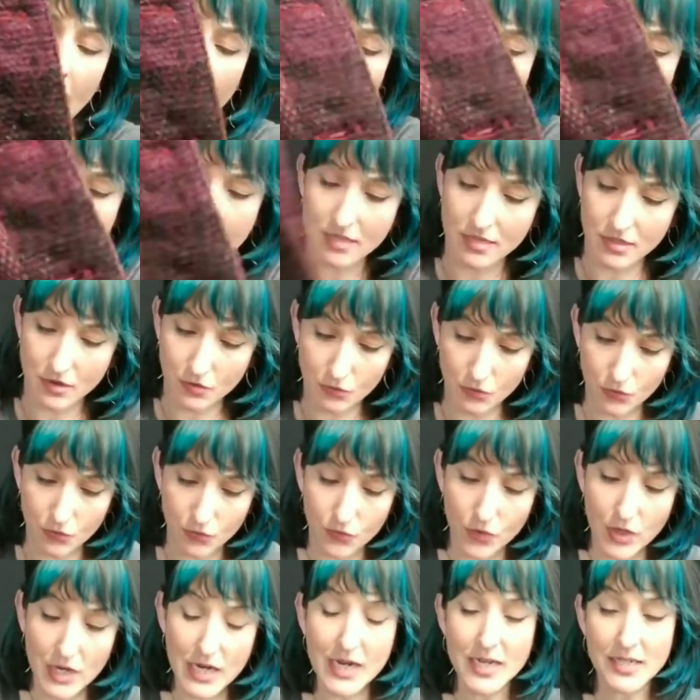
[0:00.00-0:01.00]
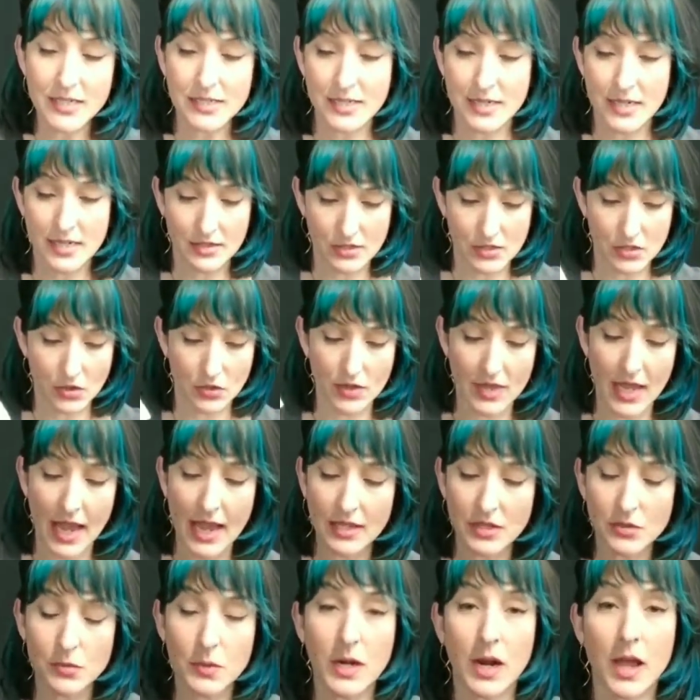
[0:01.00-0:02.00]
And the reason, so
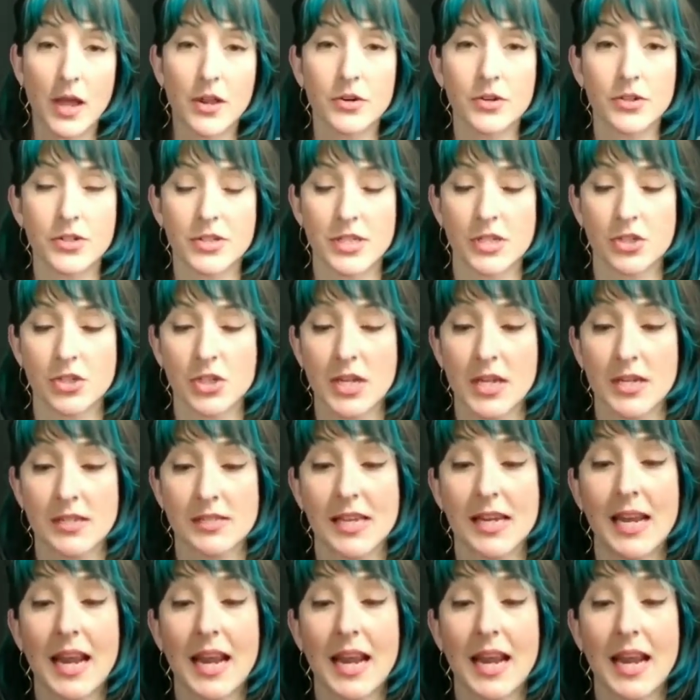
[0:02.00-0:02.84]
that's what understitching is.